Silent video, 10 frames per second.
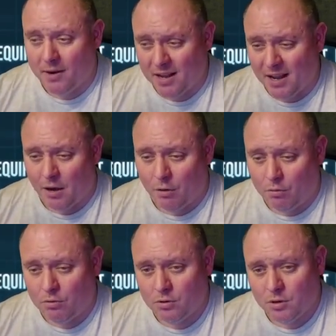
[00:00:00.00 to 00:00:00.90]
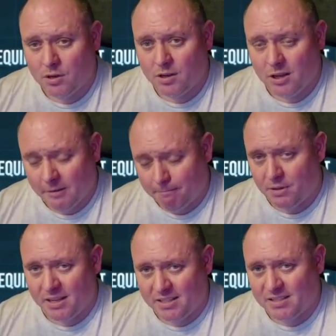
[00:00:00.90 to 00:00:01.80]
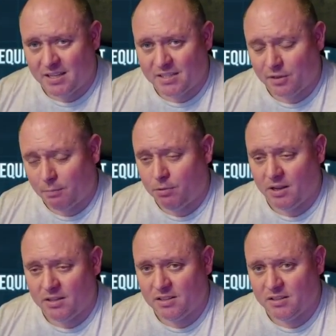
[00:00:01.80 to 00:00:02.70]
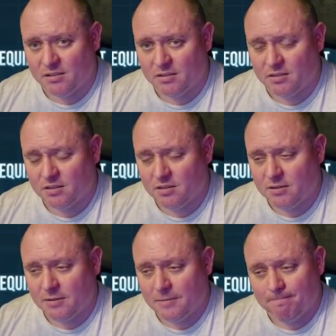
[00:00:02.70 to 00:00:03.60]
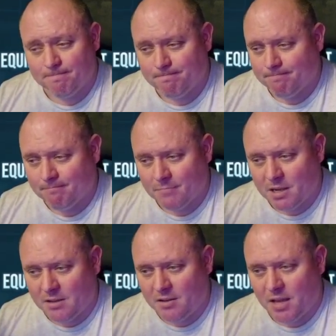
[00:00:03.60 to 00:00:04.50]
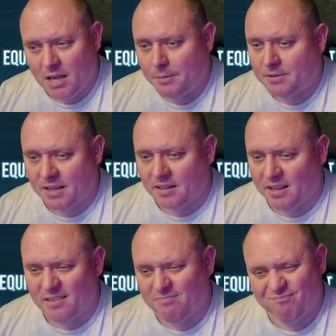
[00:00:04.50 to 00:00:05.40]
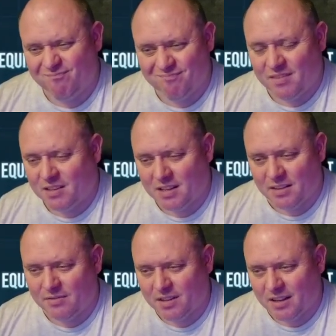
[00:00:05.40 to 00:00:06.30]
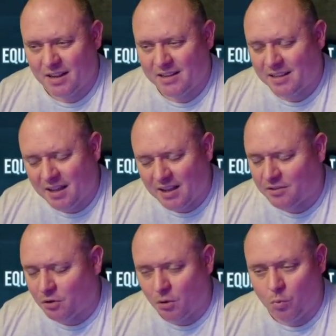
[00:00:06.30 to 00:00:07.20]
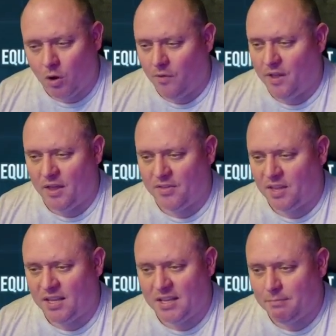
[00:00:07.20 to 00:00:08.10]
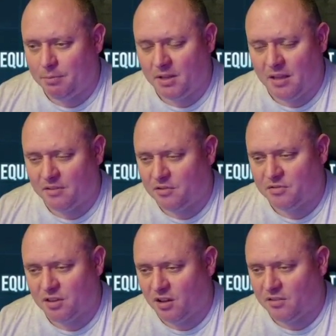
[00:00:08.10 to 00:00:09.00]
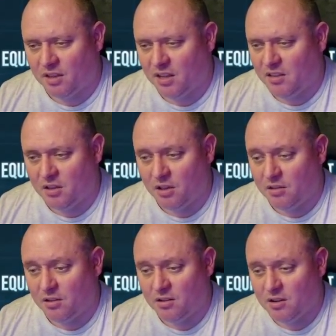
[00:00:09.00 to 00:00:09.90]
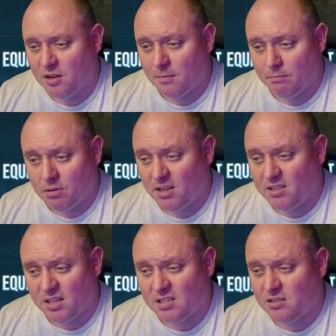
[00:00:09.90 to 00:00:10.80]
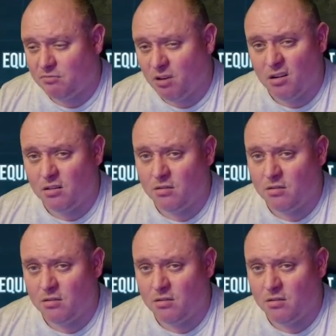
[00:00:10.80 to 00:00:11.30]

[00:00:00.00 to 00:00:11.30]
out in playtests from the playtesters. And the apes, sadly, I don't know what they're thinking, but they're just sort of thinking that the playtesters are wrong.